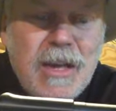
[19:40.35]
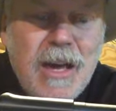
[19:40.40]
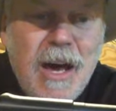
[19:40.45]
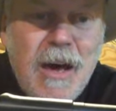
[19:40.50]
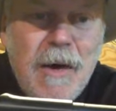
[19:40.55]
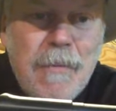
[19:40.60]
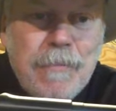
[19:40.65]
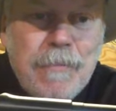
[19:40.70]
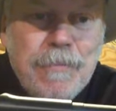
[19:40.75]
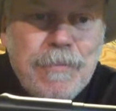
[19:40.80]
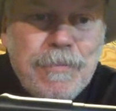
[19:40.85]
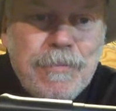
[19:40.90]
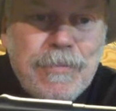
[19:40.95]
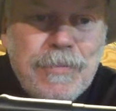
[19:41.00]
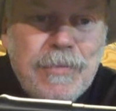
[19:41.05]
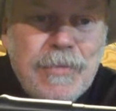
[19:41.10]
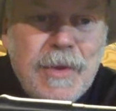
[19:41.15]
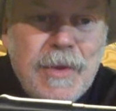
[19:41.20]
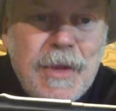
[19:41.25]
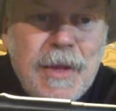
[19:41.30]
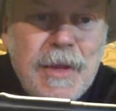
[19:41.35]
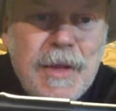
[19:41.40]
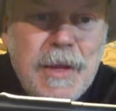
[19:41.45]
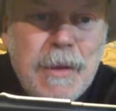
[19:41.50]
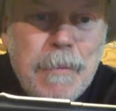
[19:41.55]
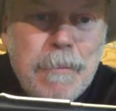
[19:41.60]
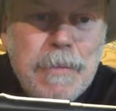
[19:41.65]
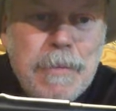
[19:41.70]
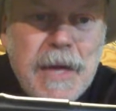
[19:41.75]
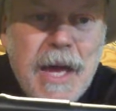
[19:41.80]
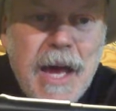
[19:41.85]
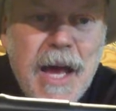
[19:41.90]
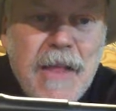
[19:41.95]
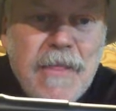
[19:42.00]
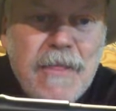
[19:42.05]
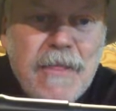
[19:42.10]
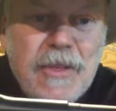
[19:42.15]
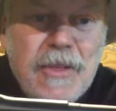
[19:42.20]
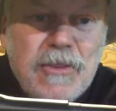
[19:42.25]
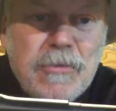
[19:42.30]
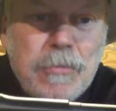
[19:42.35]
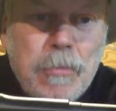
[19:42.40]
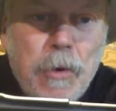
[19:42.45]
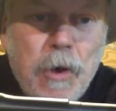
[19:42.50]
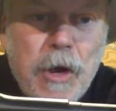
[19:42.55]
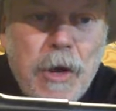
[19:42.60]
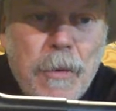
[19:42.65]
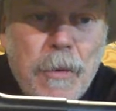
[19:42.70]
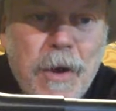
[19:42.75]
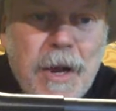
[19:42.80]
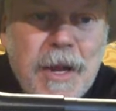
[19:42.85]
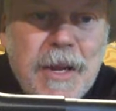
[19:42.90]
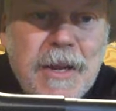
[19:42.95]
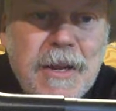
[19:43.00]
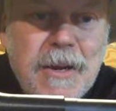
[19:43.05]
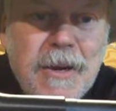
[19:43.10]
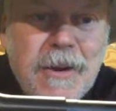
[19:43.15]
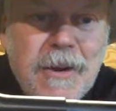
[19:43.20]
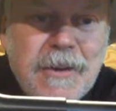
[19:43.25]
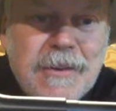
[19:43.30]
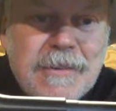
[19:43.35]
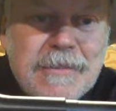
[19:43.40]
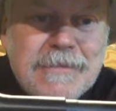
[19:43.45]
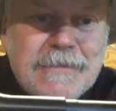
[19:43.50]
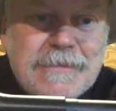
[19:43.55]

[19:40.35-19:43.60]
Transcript: come beyond this point right here.